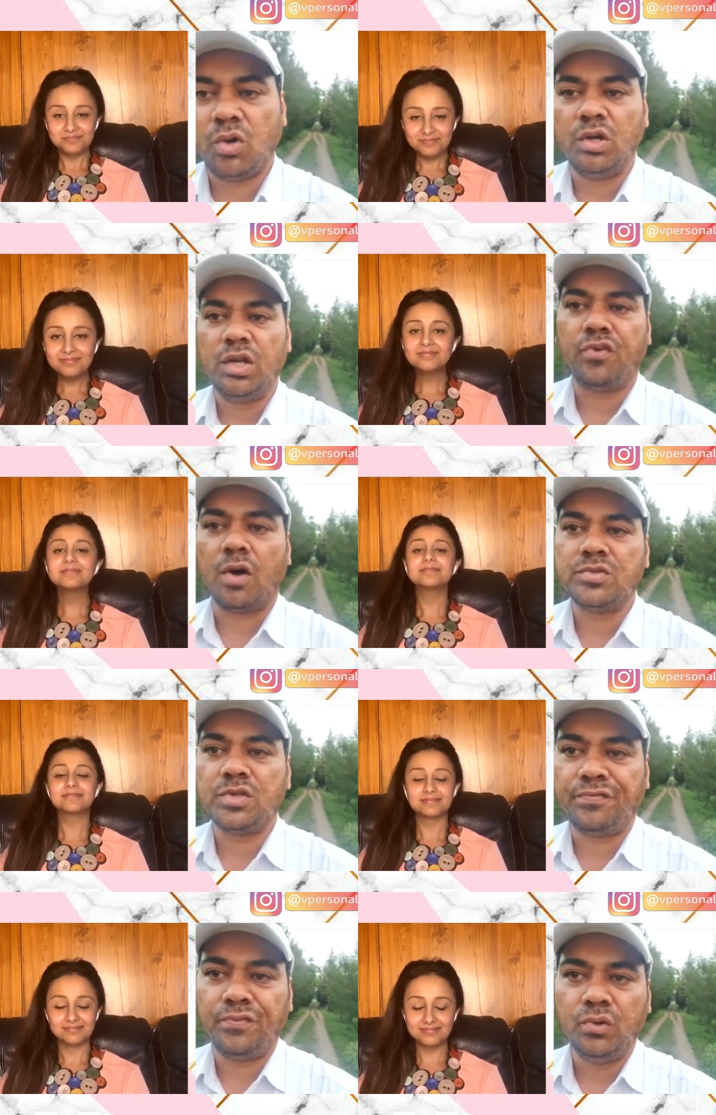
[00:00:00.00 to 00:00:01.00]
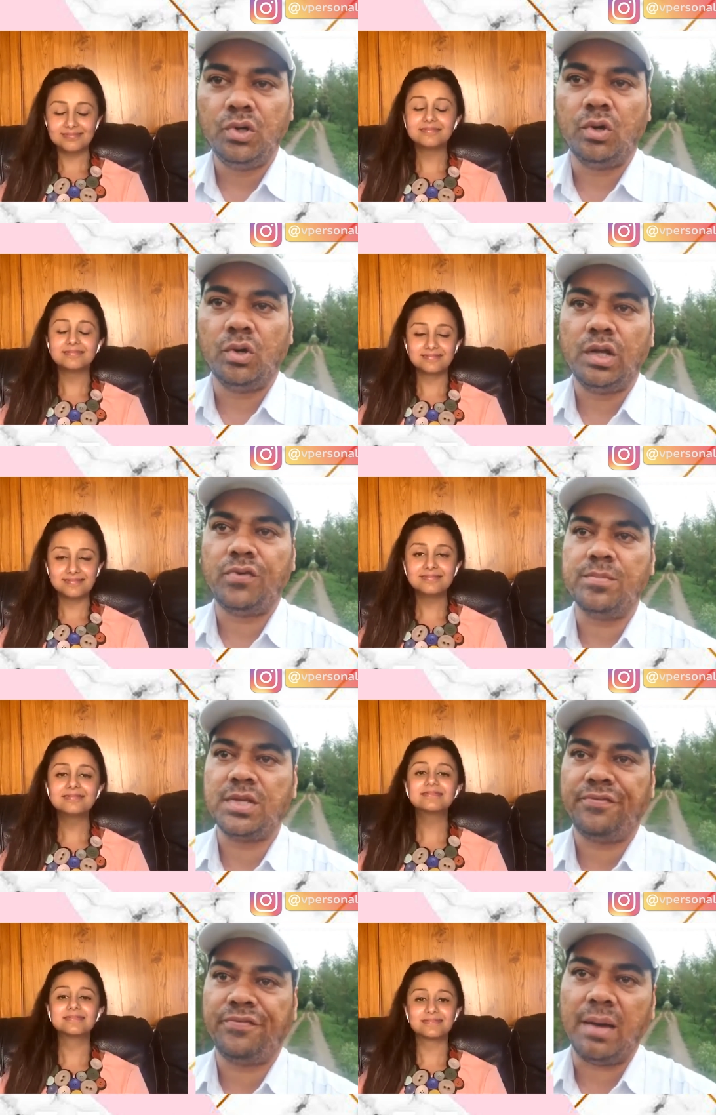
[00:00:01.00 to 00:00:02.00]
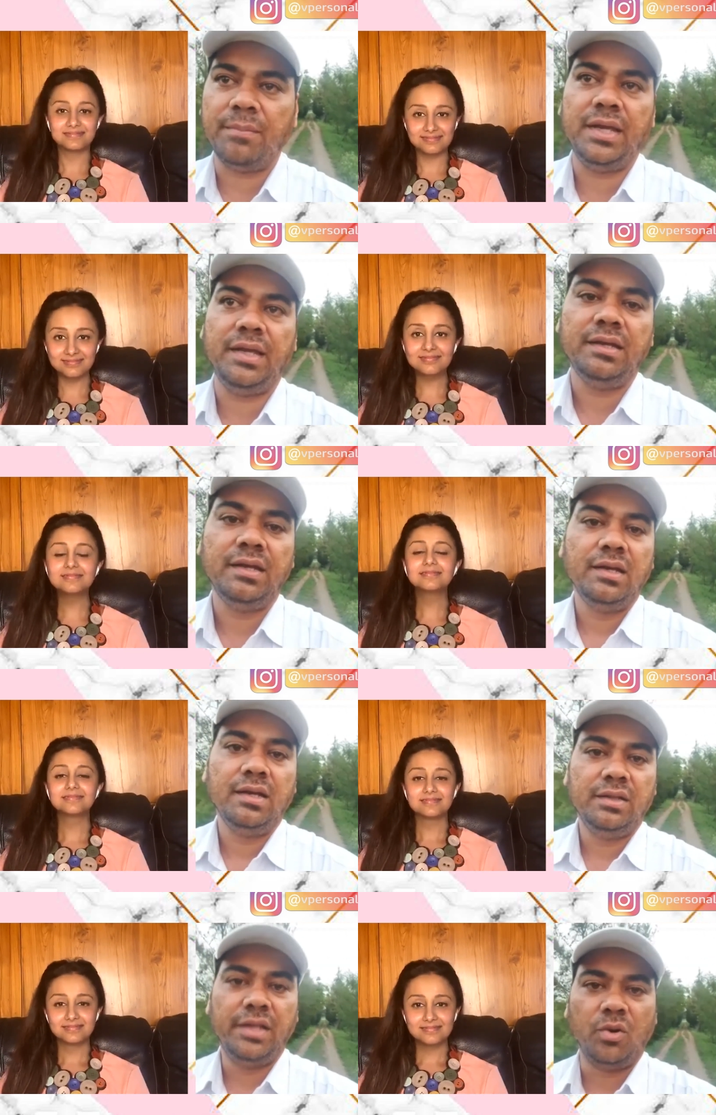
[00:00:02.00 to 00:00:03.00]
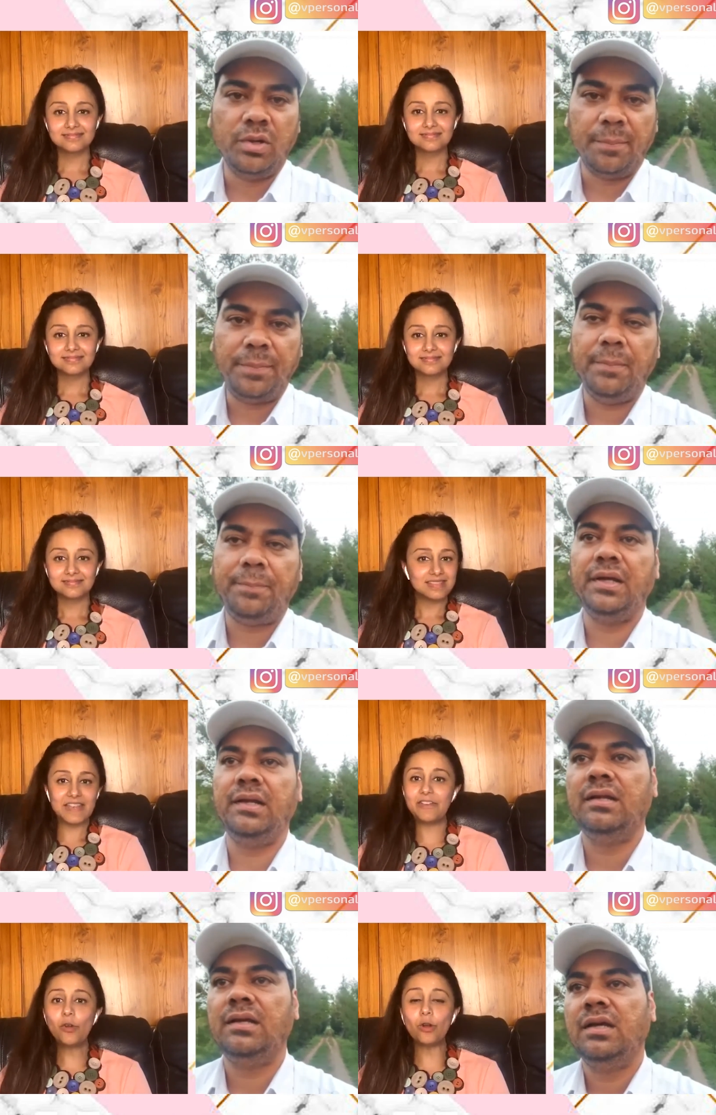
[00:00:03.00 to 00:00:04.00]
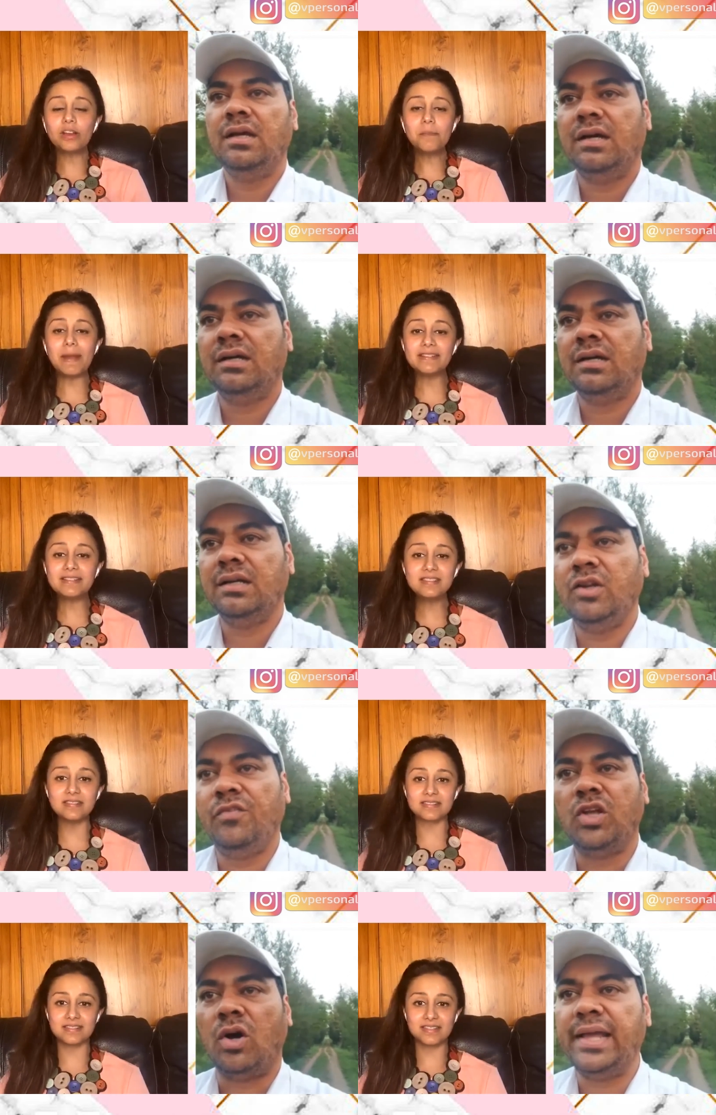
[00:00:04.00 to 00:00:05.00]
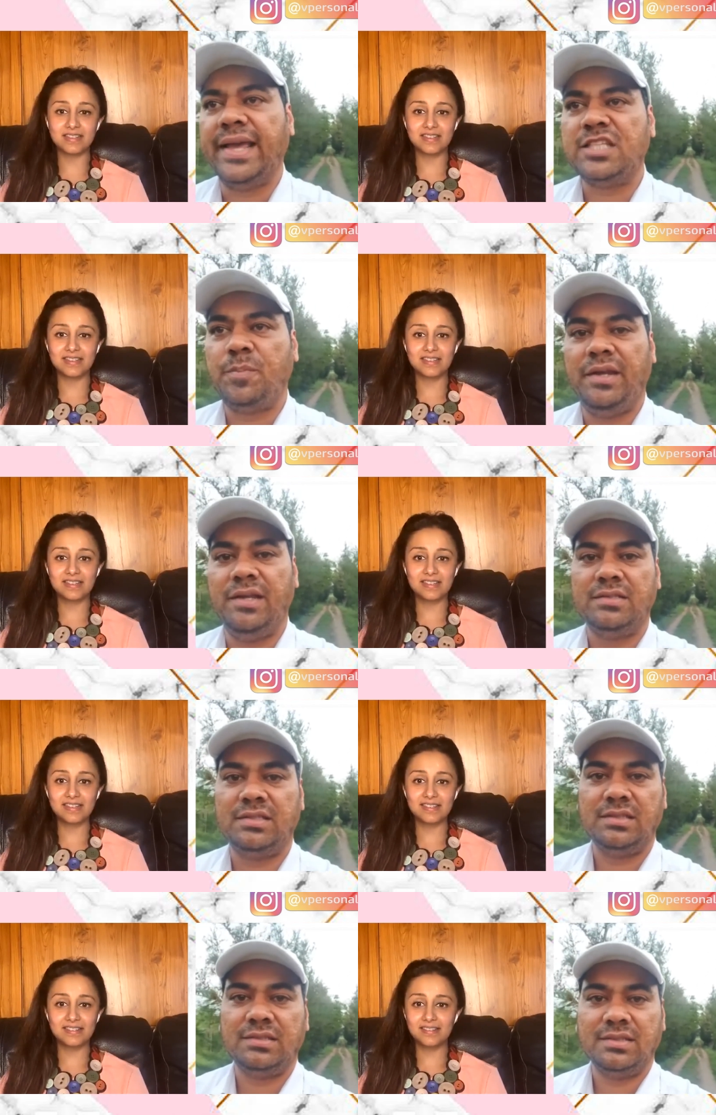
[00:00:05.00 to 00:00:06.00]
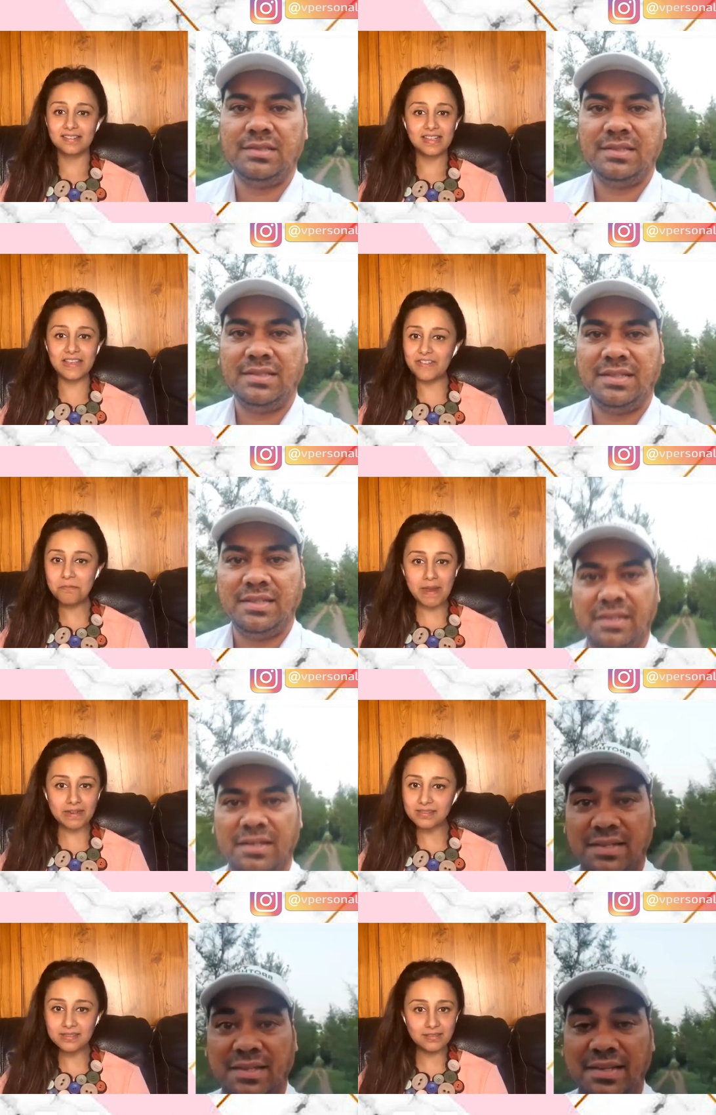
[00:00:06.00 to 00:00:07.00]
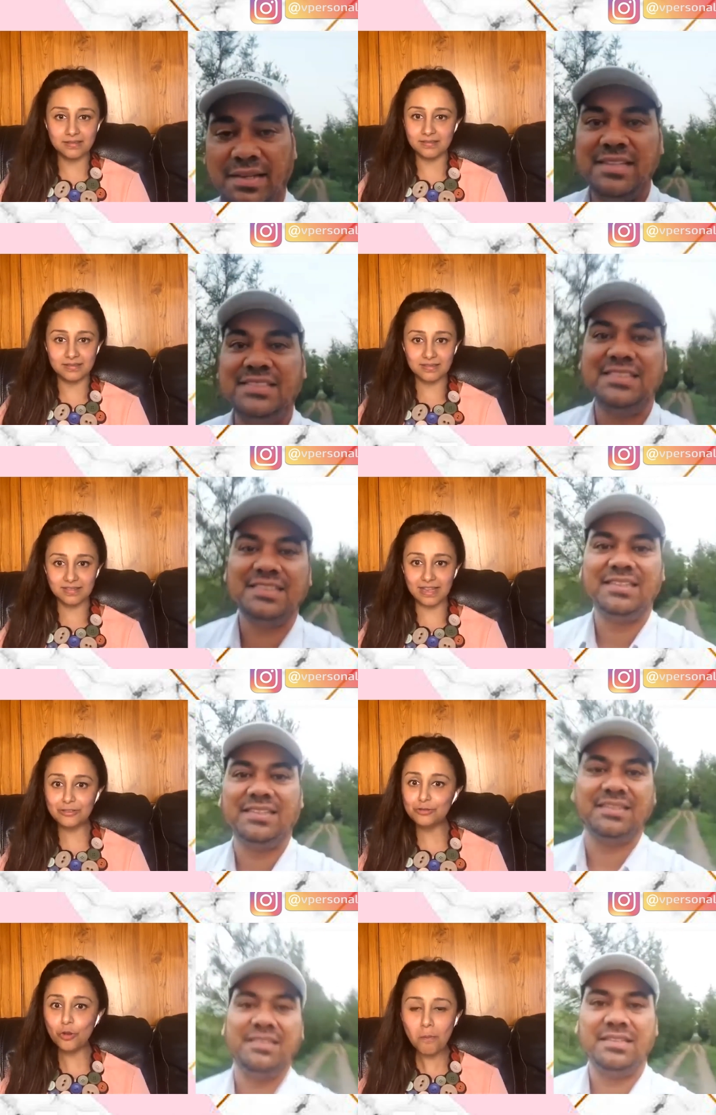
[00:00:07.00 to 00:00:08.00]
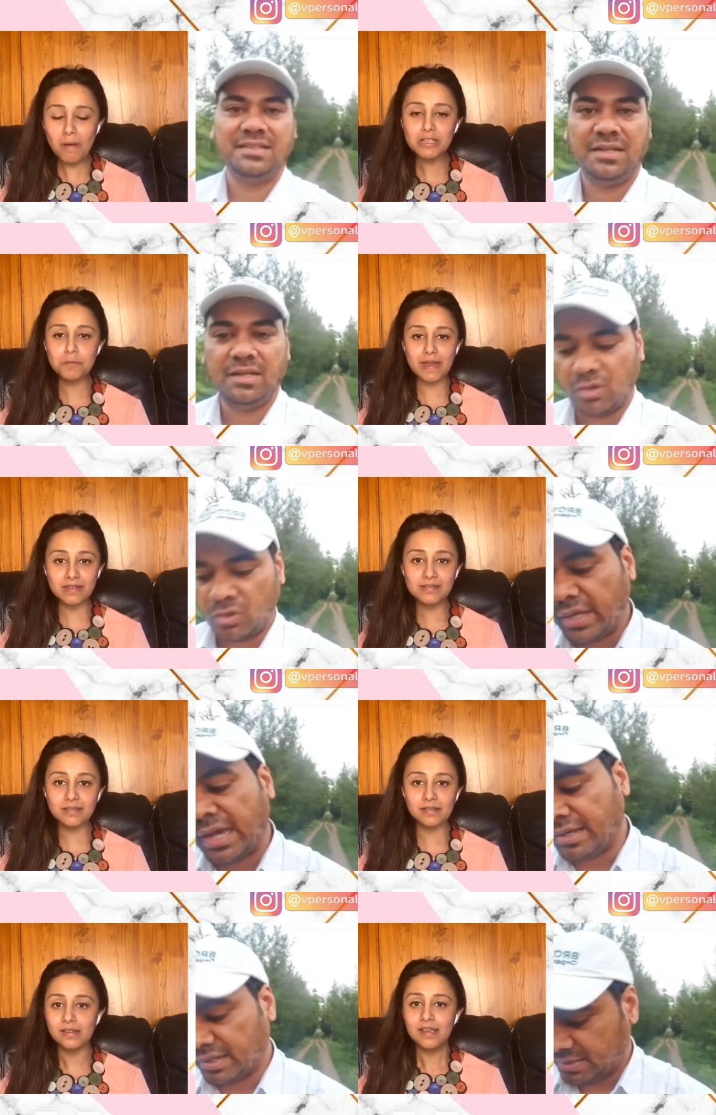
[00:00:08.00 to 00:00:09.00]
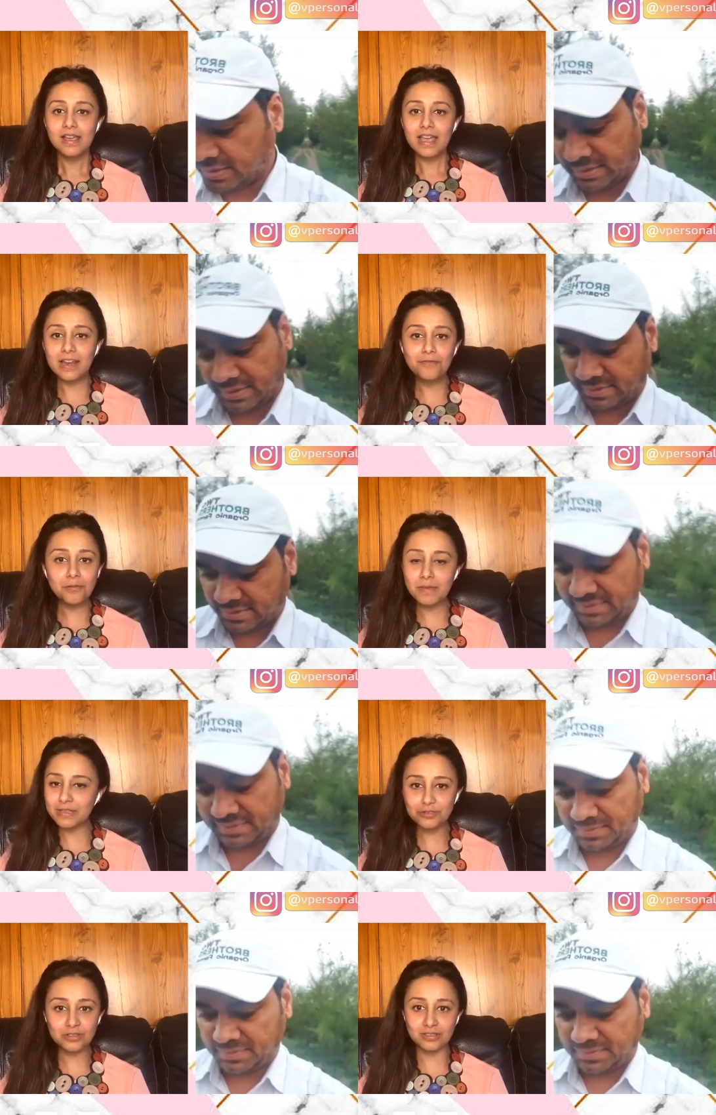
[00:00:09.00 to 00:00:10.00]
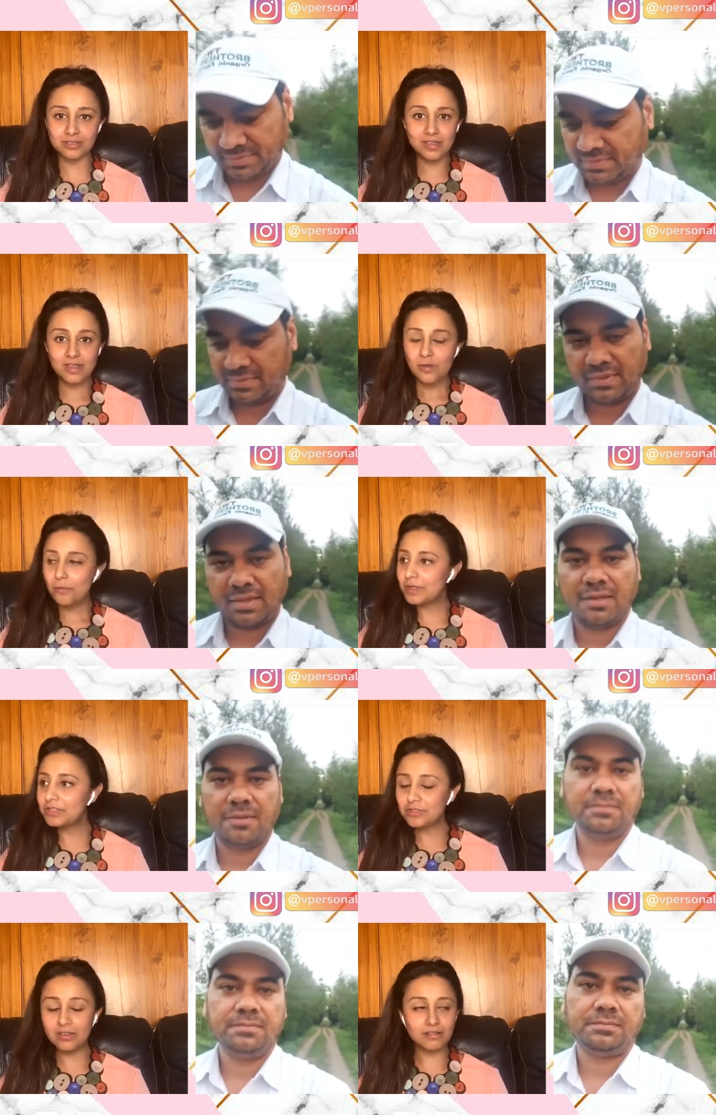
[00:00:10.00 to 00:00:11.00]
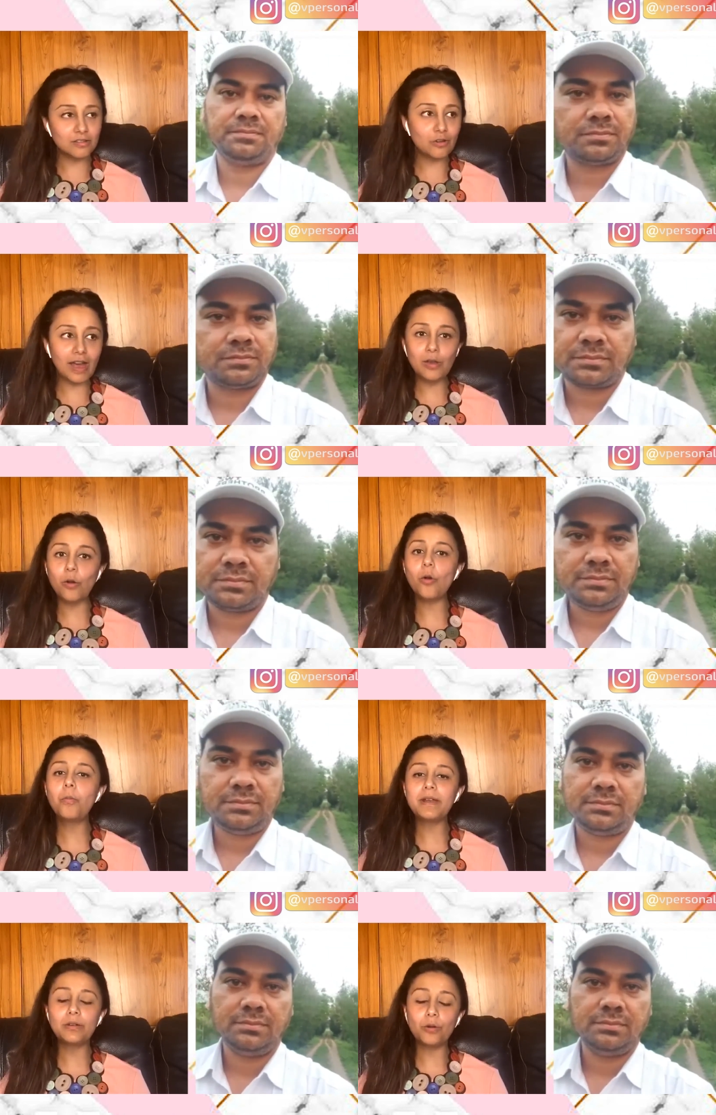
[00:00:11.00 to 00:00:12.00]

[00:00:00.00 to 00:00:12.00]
Speaker 1: forms of food, older forms of farming, the older people, even older, uh, you know, with all the experiences,
Speaker 2: even medicine, yes, like so much oh, medicine oh, right. information, which you know, I hope we don't